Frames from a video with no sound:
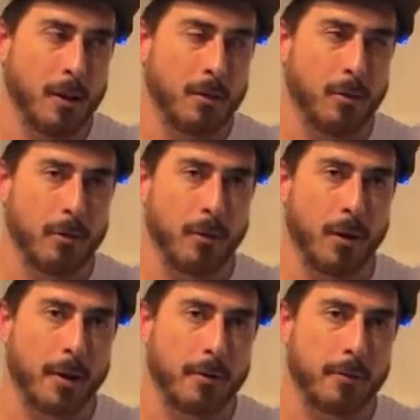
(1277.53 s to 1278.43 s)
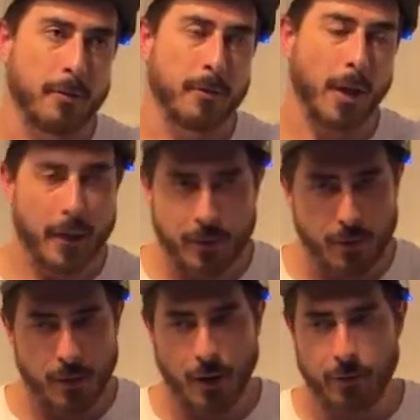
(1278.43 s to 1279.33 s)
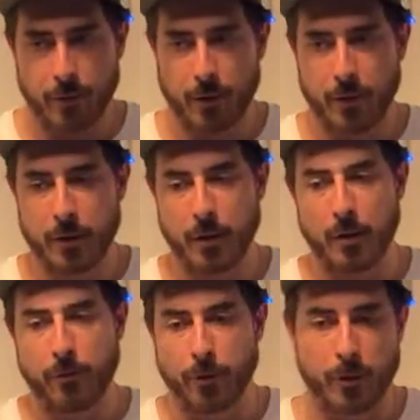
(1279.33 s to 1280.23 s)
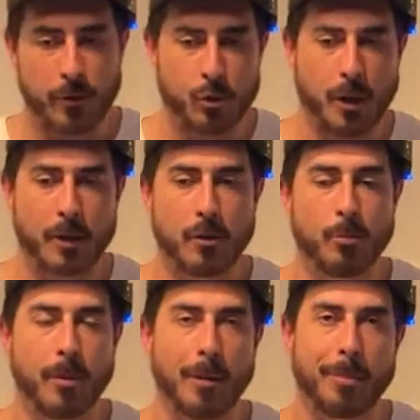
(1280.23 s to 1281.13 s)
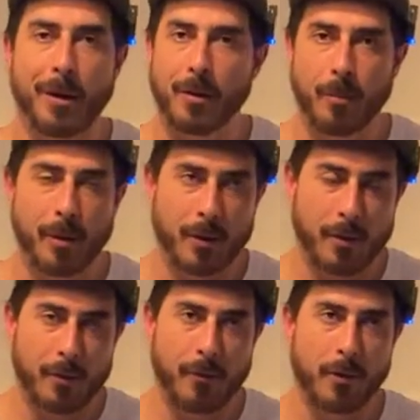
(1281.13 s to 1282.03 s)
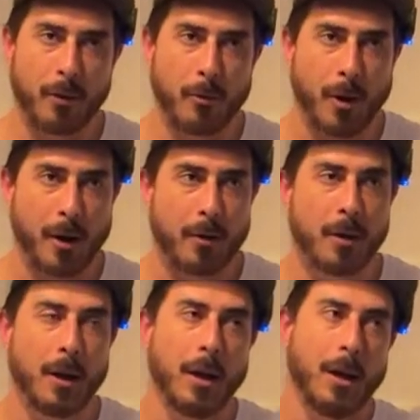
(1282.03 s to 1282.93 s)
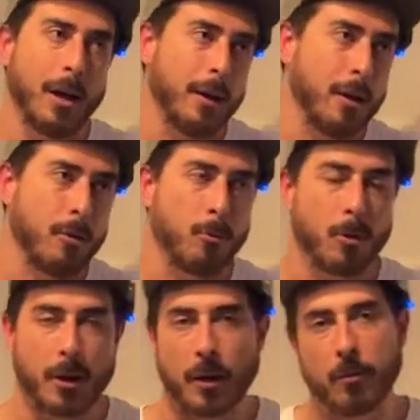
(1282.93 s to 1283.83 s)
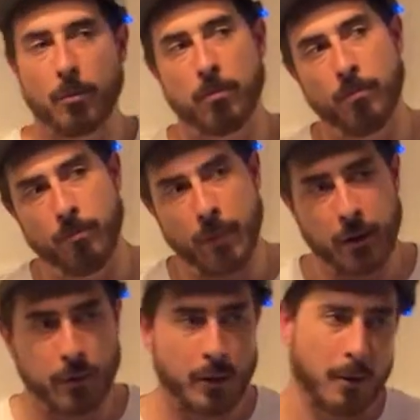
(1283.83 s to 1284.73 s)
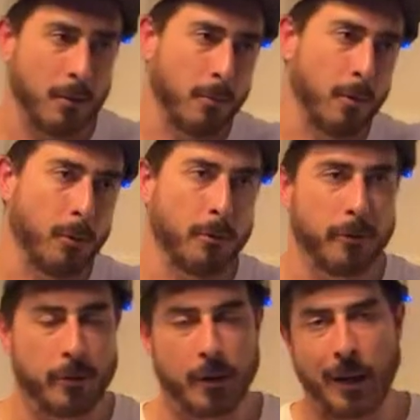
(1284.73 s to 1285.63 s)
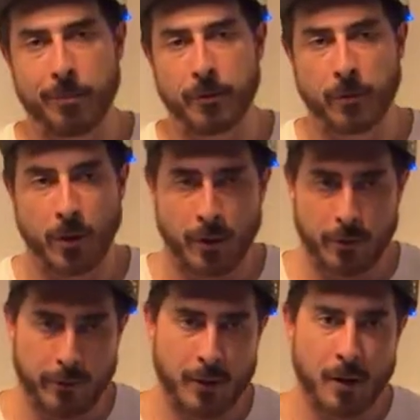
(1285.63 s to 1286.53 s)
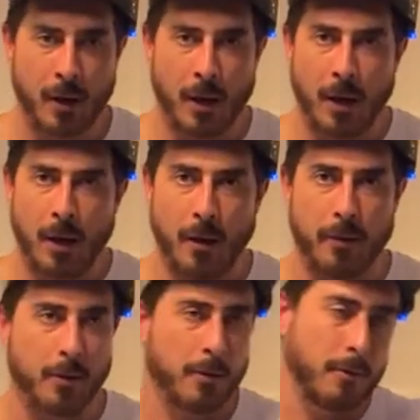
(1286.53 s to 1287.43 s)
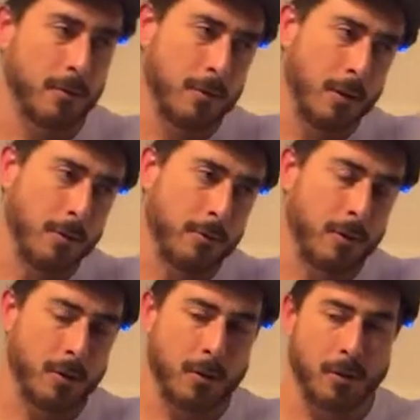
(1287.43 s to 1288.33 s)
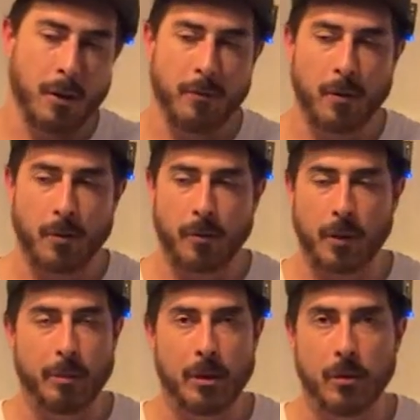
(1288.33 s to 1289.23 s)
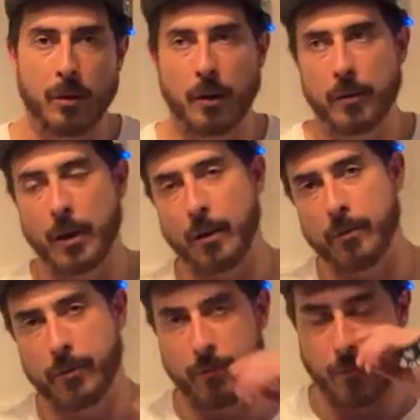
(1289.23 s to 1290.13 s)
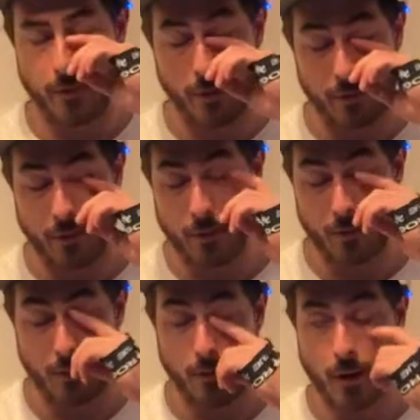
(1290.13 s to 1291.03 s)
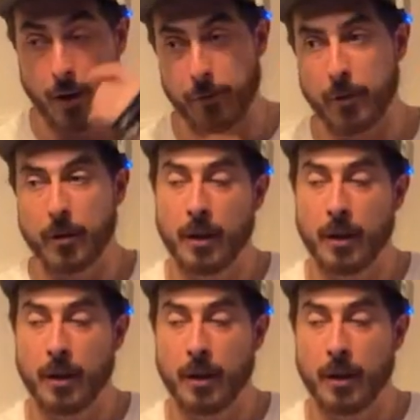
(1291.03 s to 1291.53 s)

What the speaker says: there's a lot of lessons that I've learned. First, trying to do Paralympics for a little while, and now kind of meddling in the world of adaptive CrossFit. I think, you know, even though it's only been 2 years, I have things to offer,